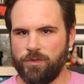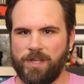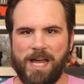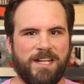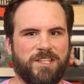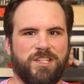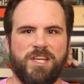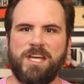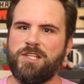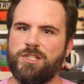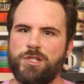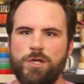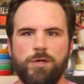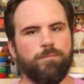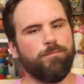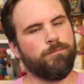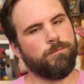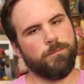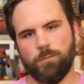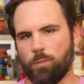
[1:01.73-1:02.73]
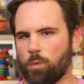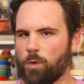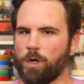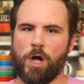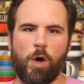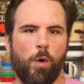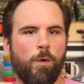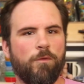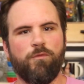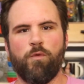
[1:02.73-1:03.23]
that's it, dude. We're
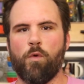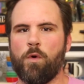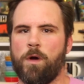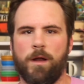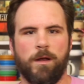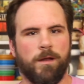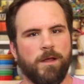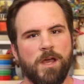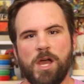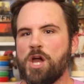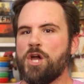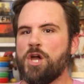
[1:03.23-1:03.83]
going for it.